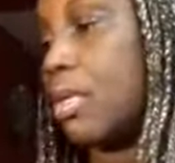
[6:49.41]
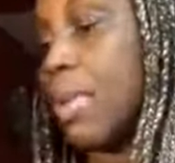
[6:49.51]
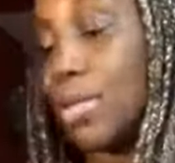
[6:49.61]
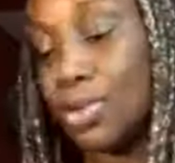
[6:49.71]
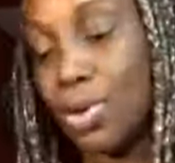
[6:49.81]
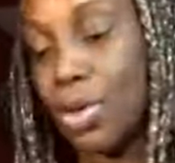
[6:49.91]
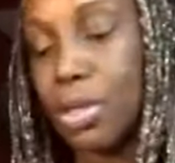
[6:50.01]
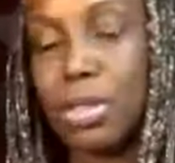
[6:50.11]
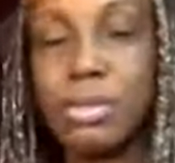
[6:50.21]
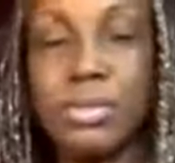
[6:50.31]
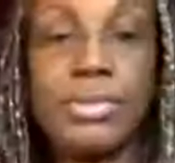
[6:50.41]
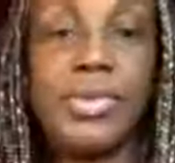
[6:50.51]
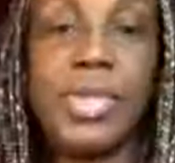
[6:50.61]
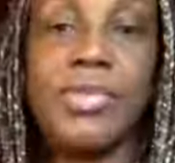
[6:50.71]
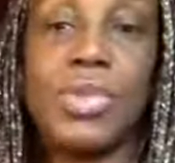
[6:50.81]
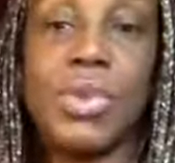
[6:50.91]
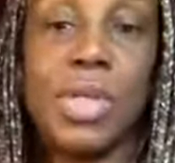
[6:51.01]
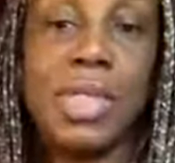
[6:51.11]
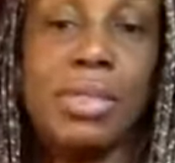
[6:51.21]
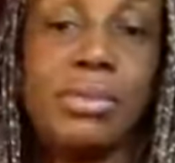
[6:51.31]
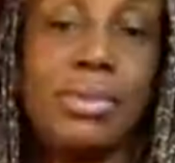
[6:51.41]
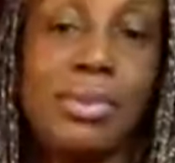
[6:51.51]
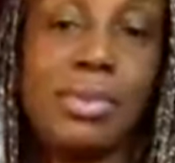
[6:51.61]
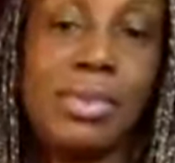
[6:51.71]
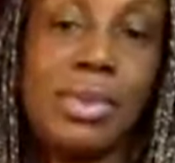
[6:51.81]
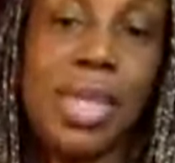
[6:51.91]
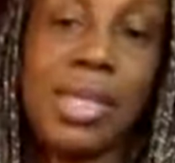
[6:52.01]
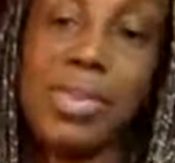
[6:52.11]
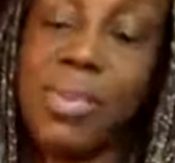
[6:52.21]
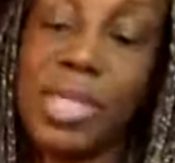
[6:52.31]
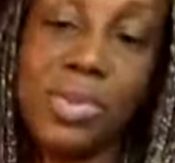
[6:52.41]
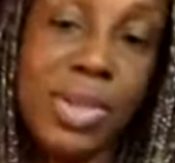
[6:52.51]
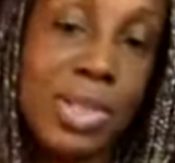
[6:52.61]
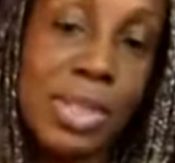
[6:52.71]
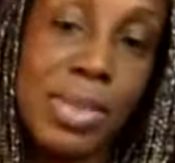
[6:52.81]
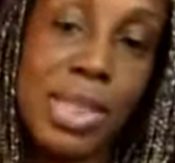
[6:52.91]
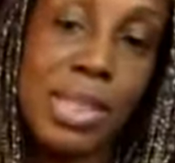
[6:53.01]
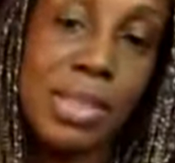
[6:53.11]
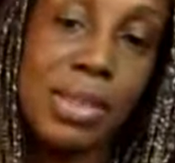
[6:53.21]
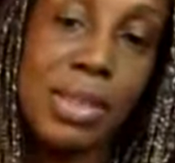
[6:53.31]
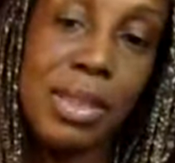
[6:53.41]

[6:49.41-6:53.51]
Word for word: My dog, we have a doggy. I give my dog CBD.